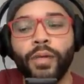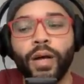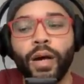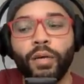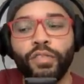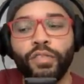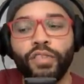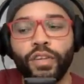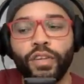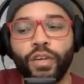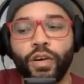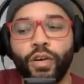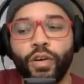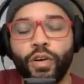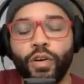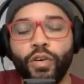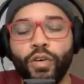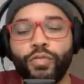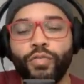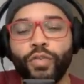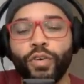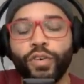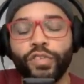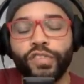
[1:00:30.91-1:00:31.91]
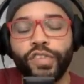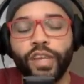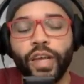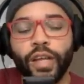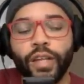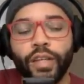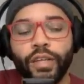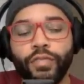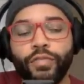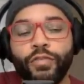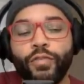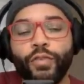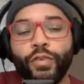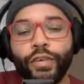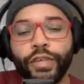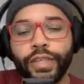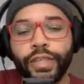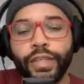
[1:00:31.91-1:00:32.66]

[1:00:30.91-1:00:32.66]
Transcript: I was in a hole for exactly 40